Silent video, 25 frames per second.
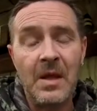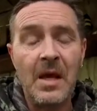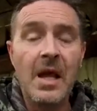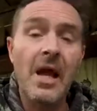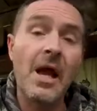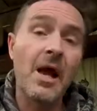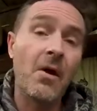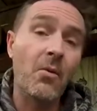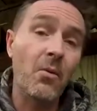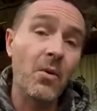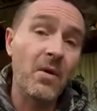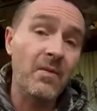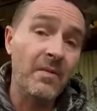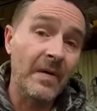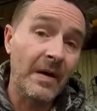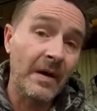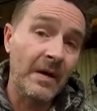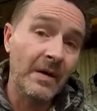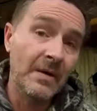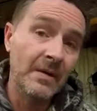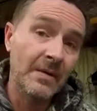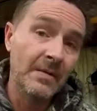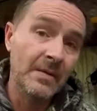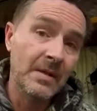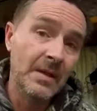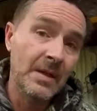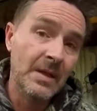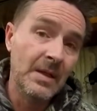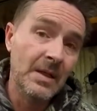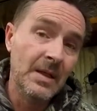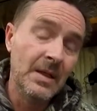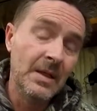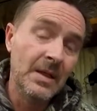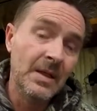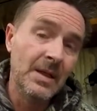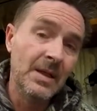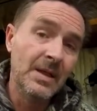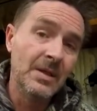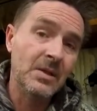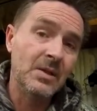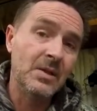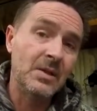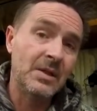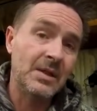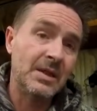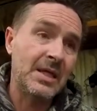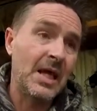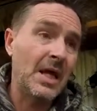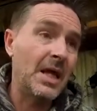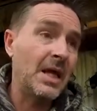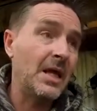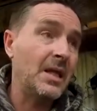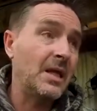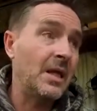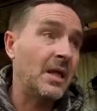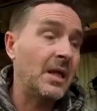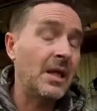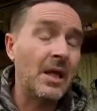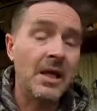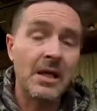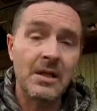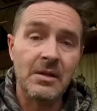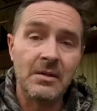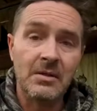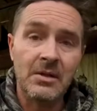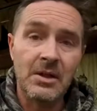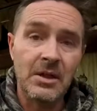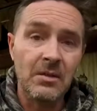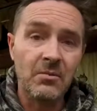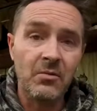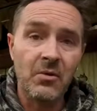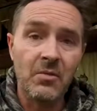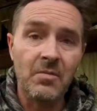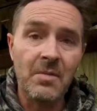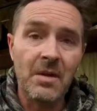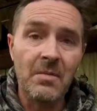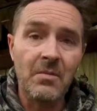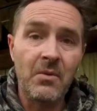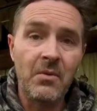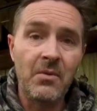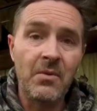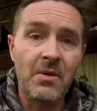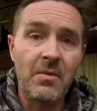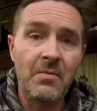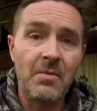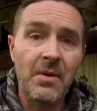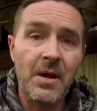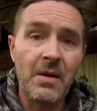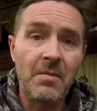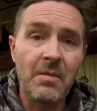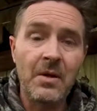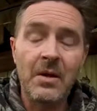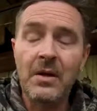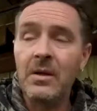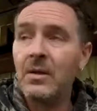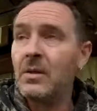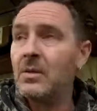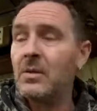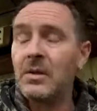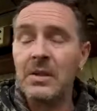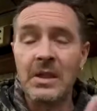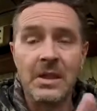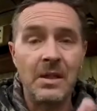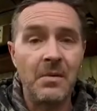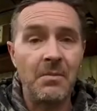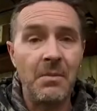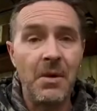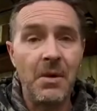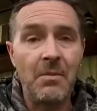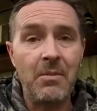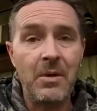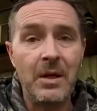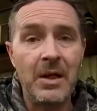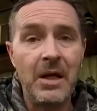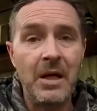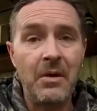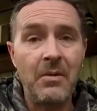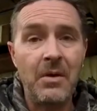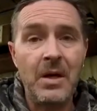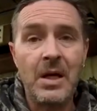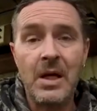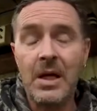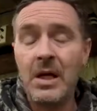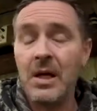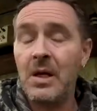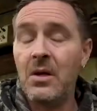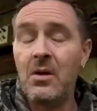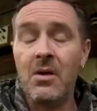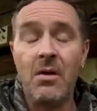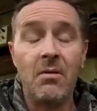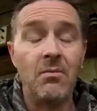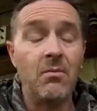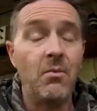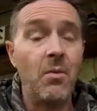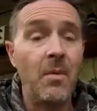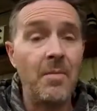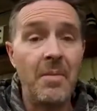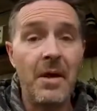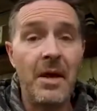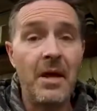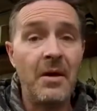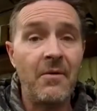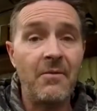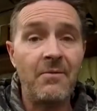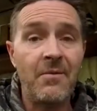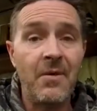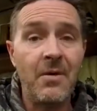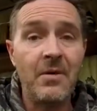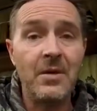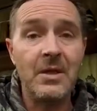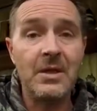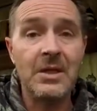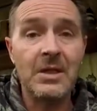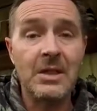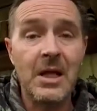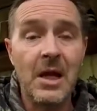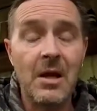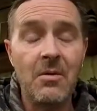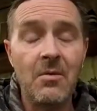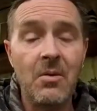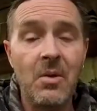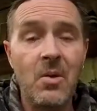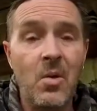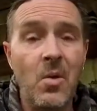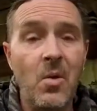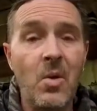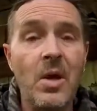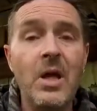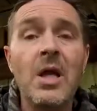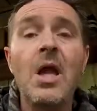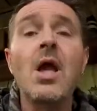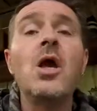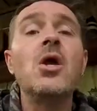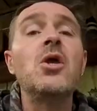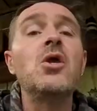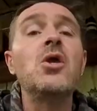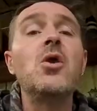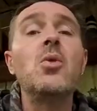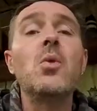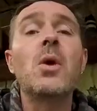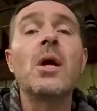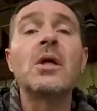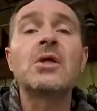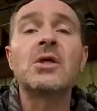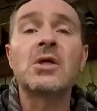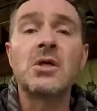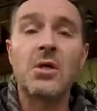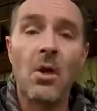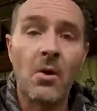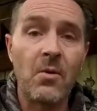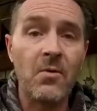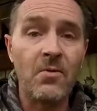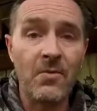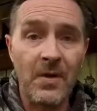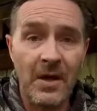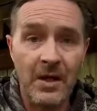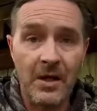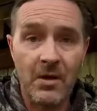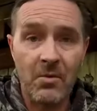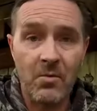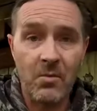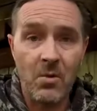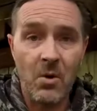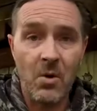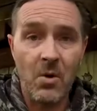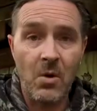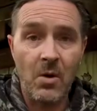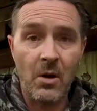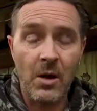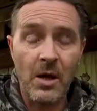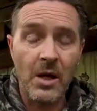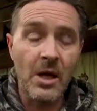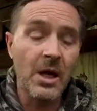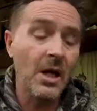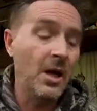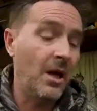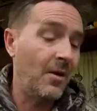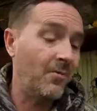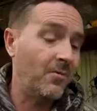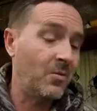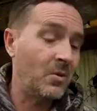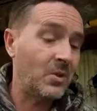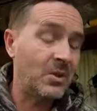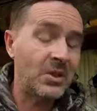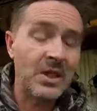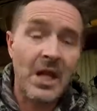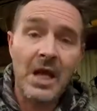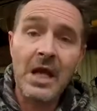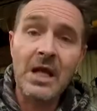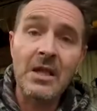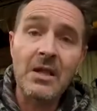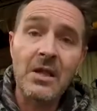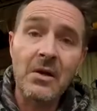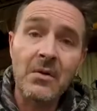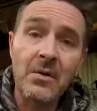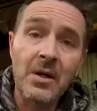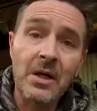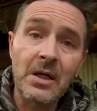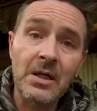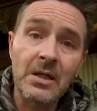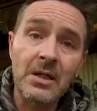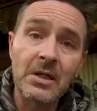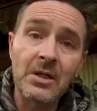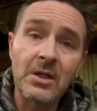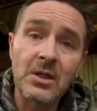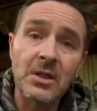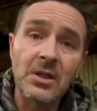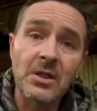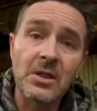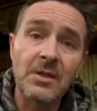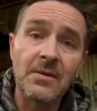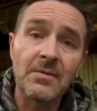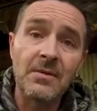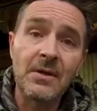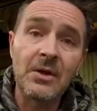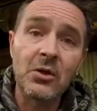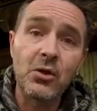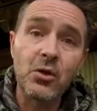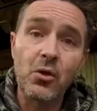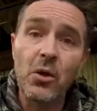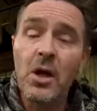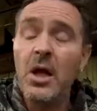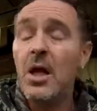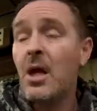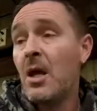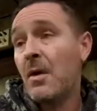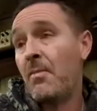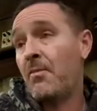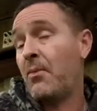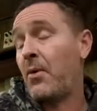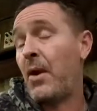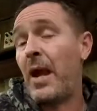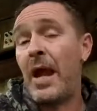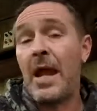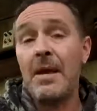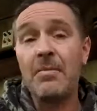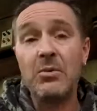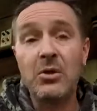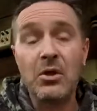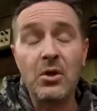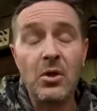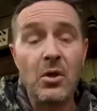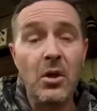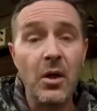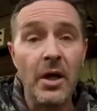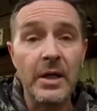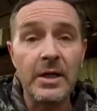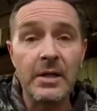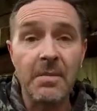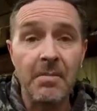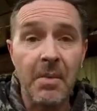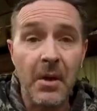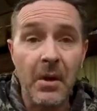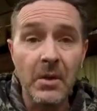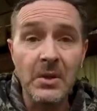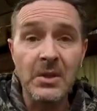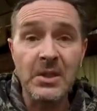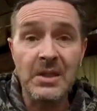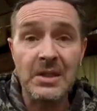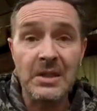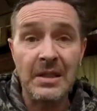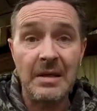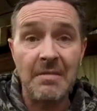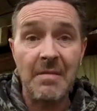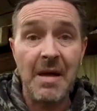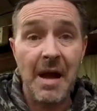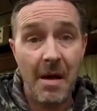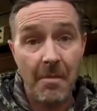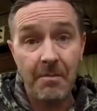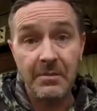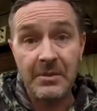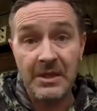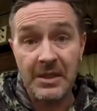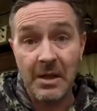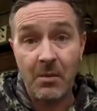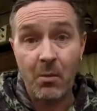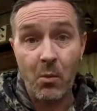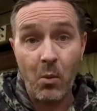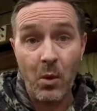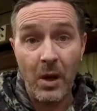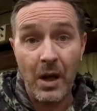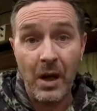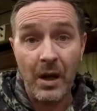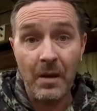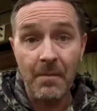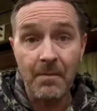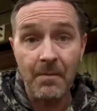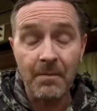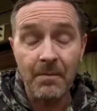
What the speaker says: However, to say that a general member of the public who's in a public area cannot whip out a phone and start recording, you are so fucking wrong. If you're saying there are conditions of entry, perhaps you'd like to post them up somewhere.